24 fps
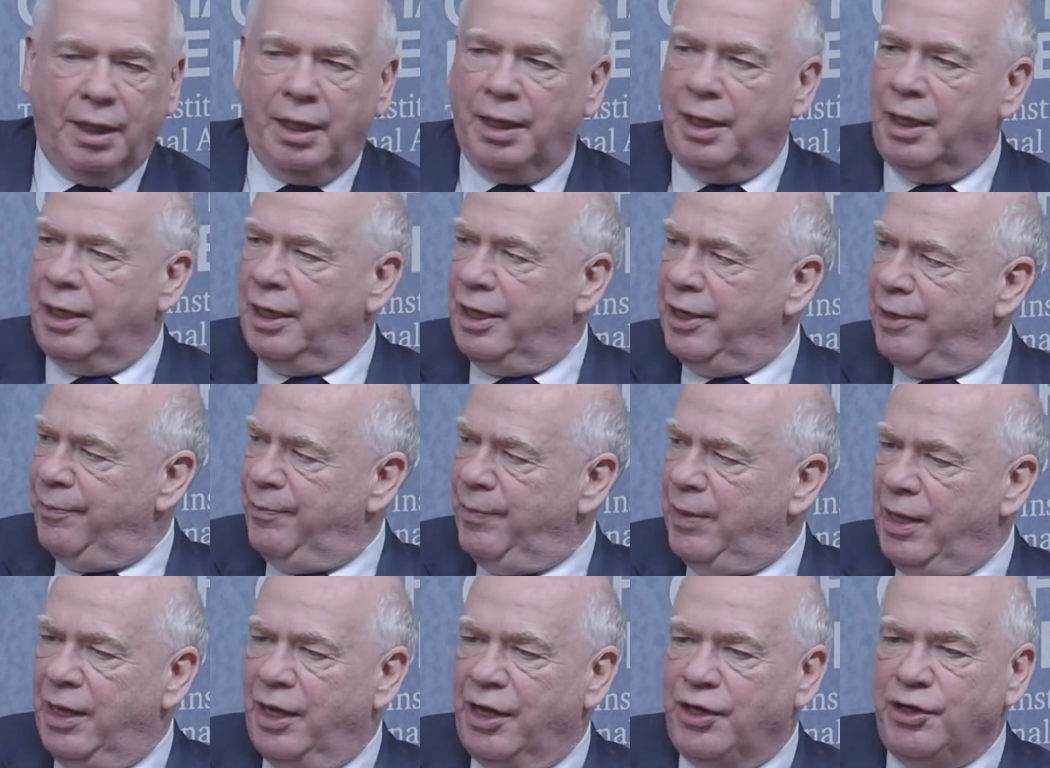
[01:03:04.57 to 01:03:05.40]
Um,
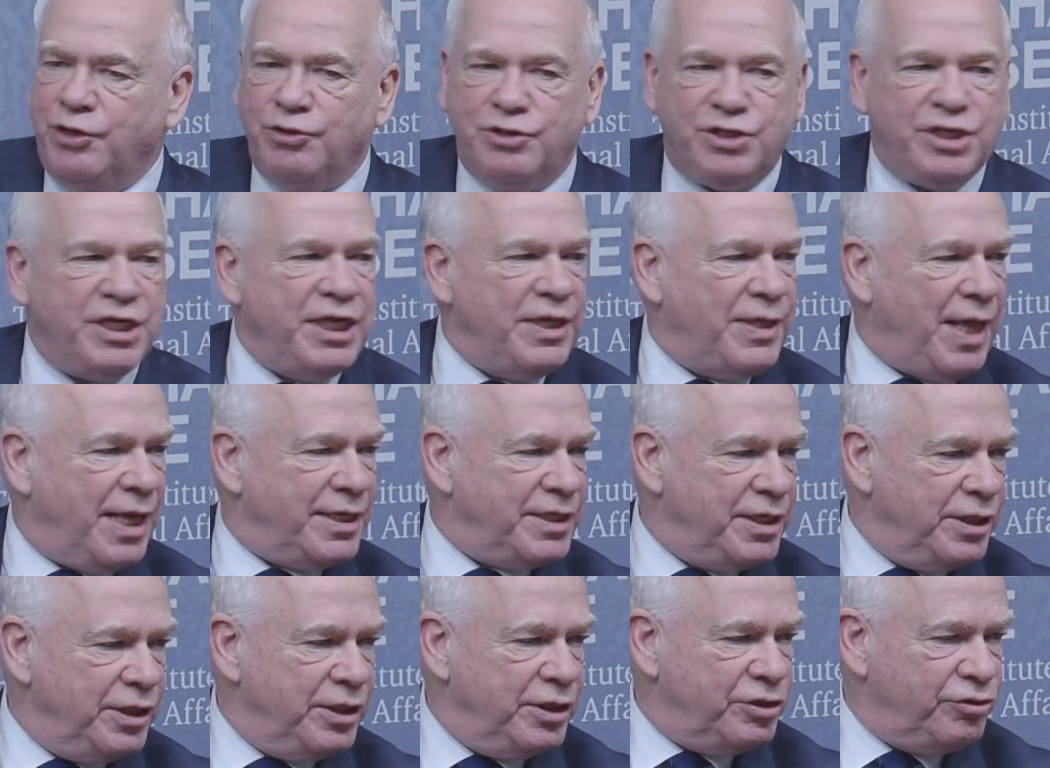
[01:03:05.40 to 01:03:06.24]
and you see that
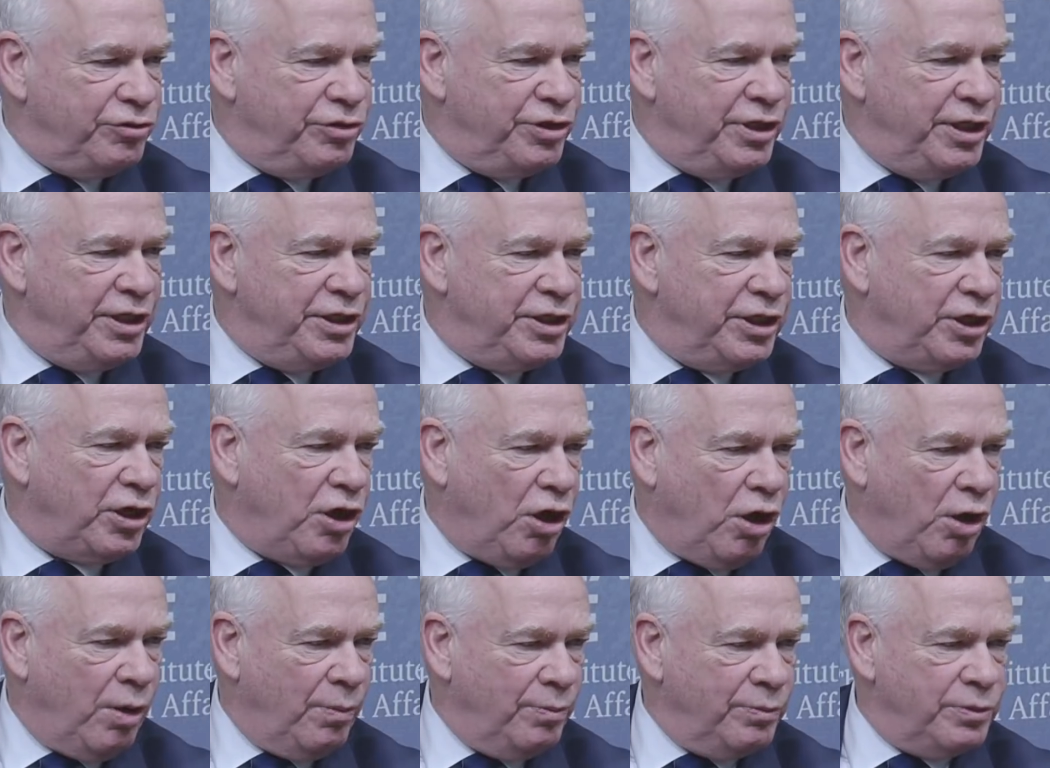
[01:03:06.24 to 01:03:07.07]
in the strategic
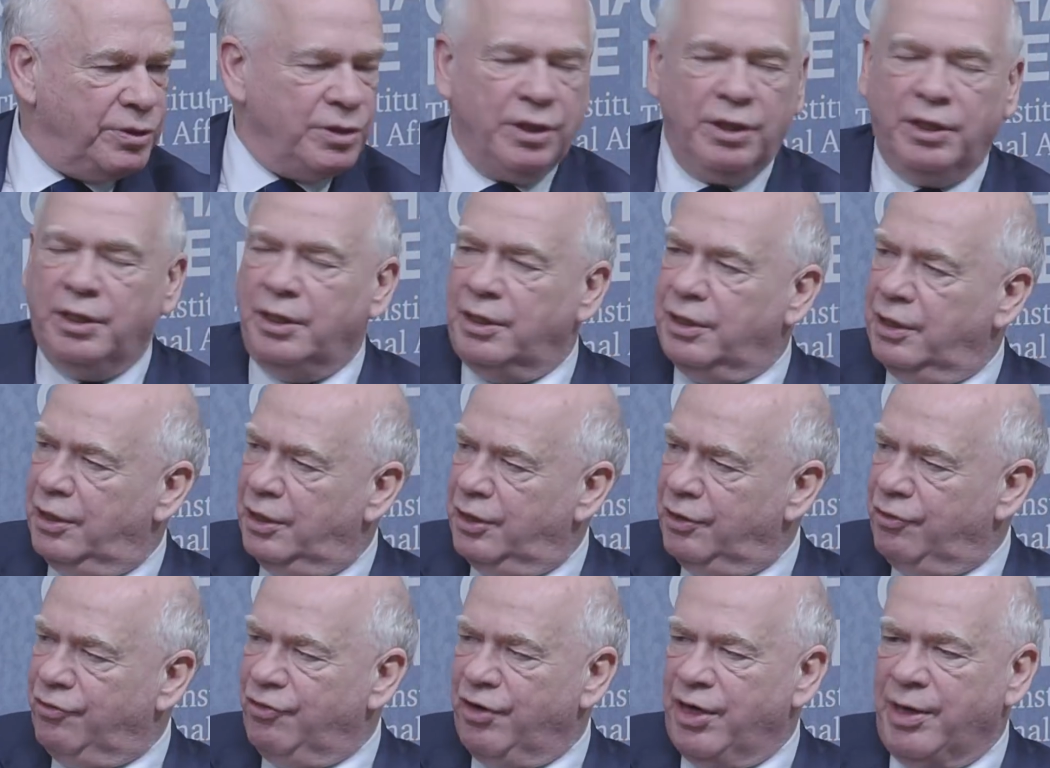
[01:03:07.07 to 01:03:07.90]
arms
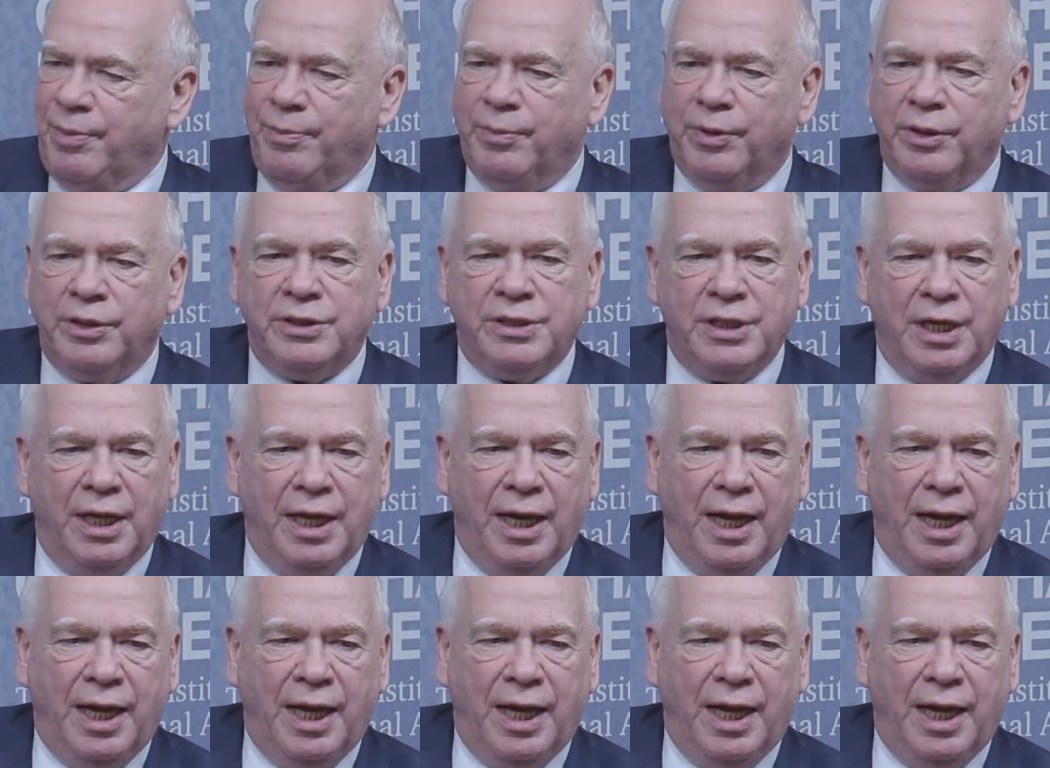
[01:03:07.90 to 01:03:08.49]
agreements,